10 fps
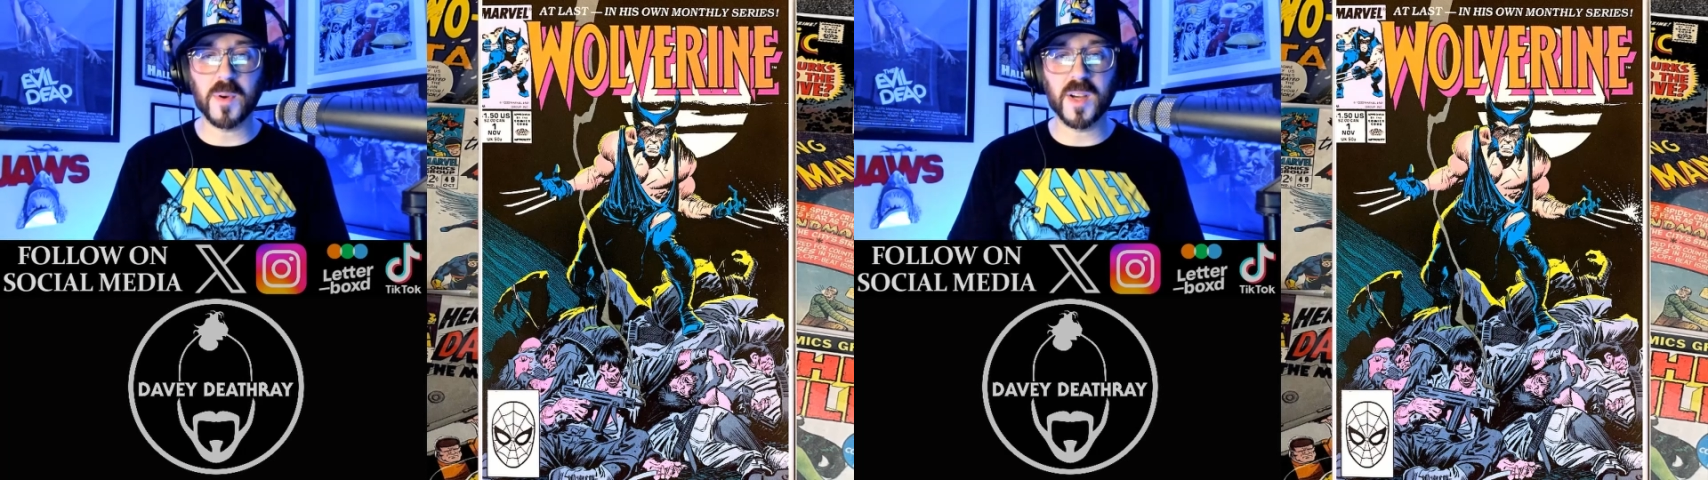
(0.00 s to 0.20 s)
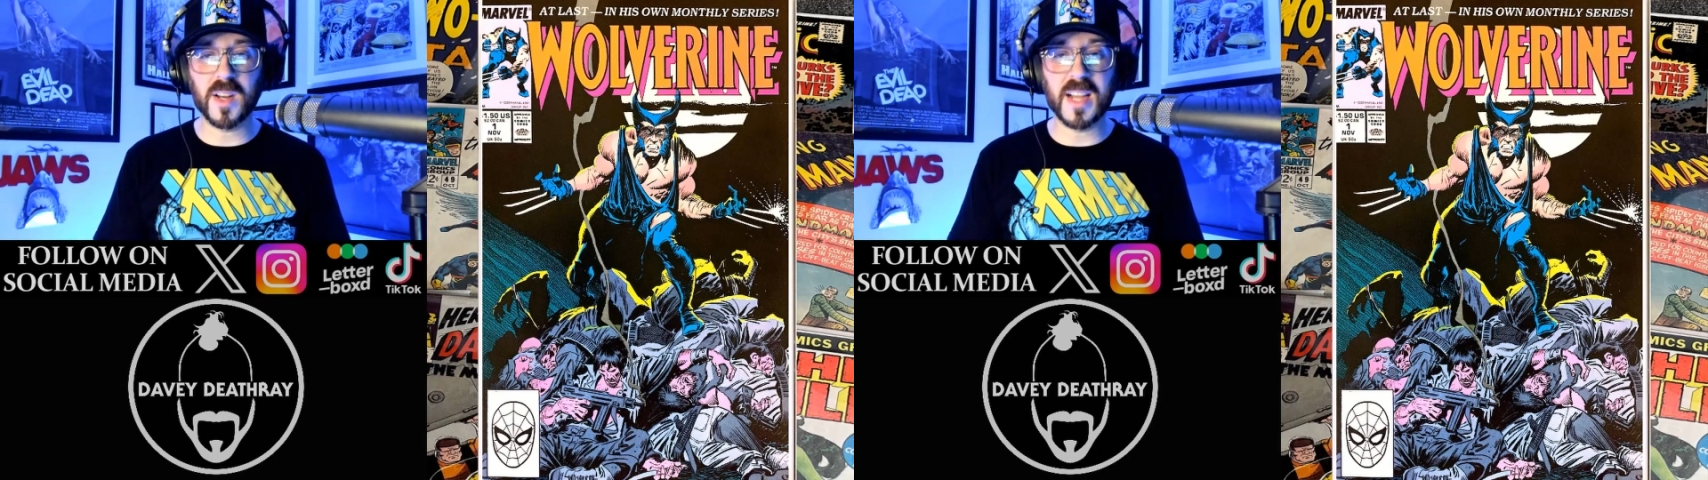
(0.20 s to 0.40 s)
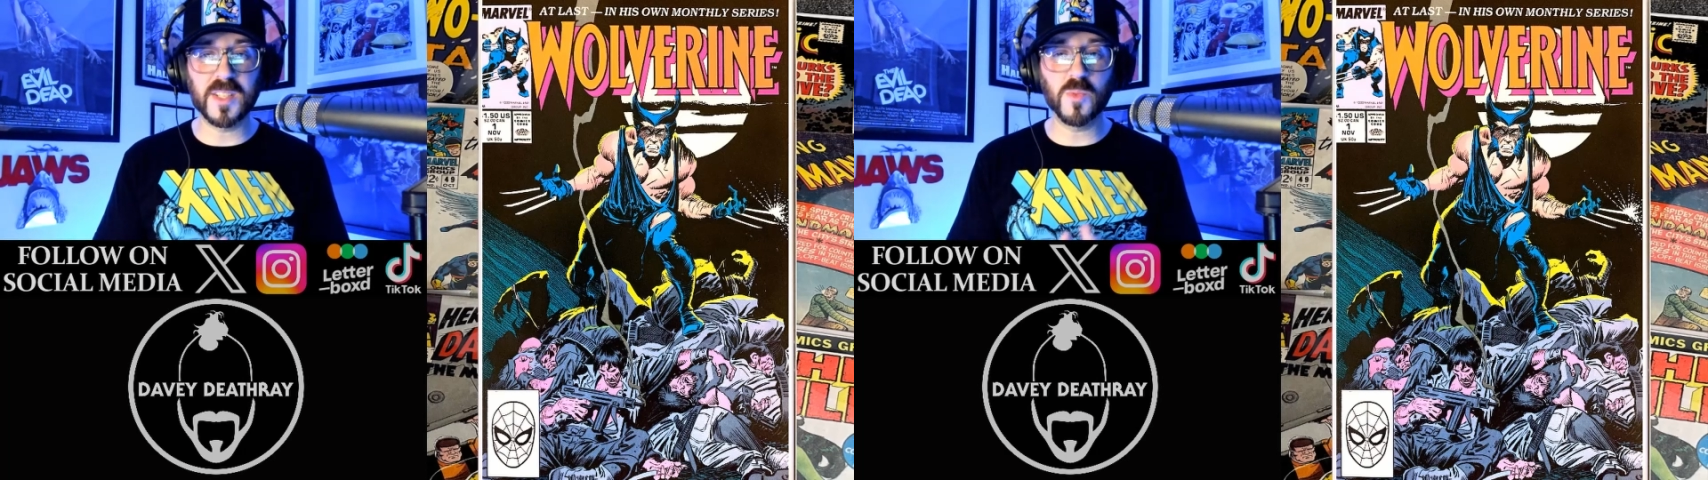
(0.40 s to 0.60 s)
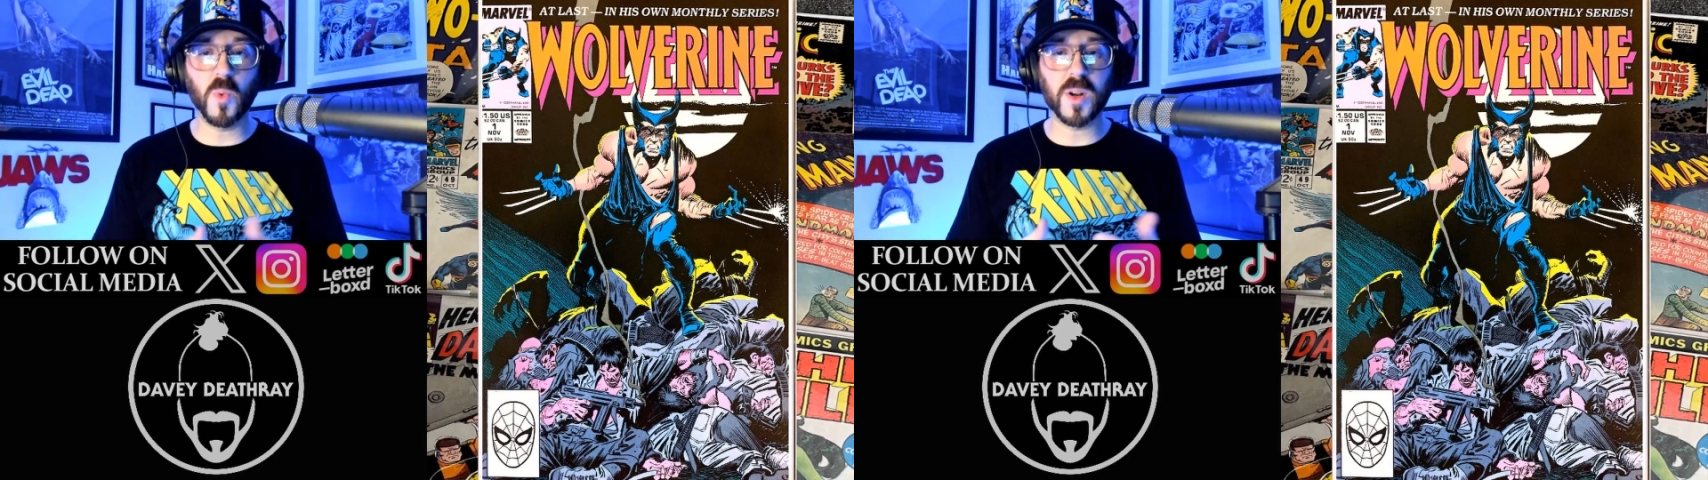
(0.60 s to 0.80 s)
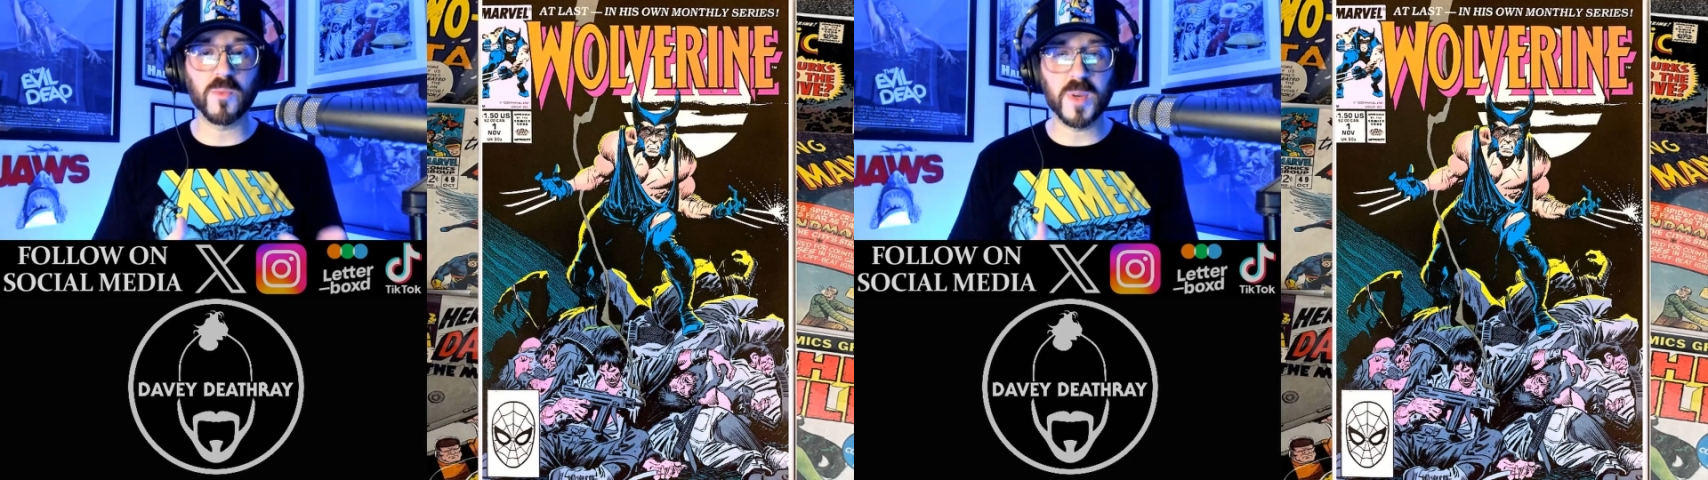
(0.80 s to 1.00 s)
but I did
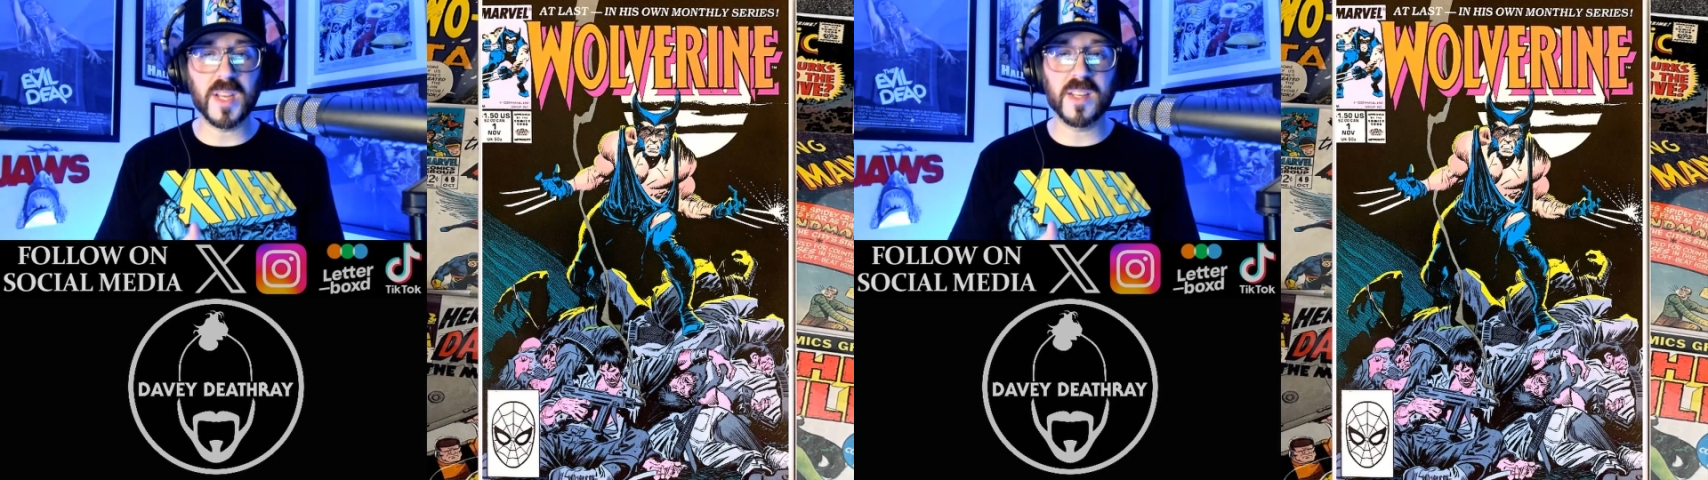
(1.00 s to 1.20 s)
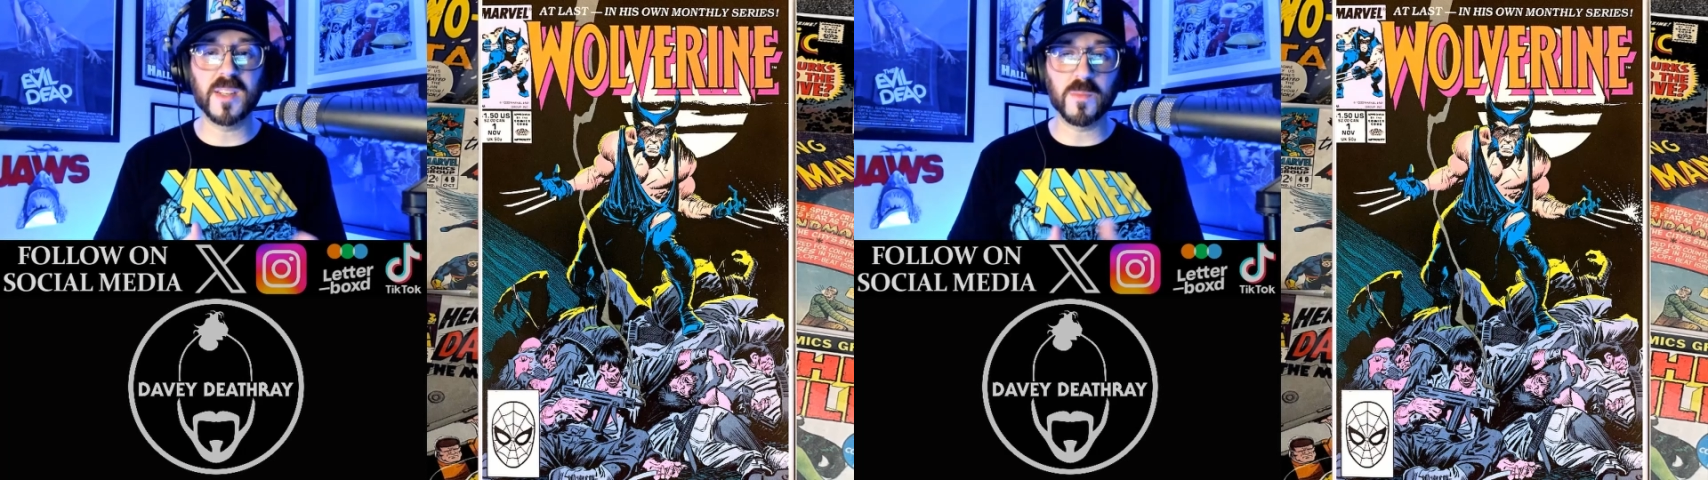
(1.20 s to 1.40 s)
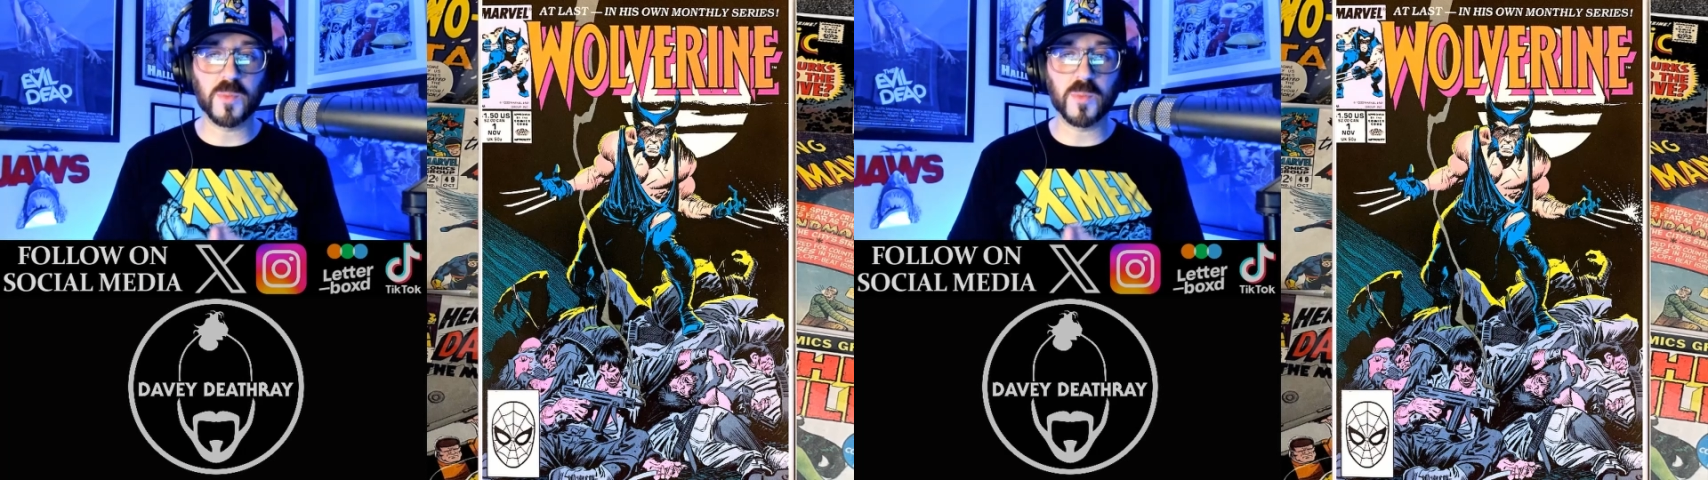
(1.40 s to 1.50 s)
want to read it in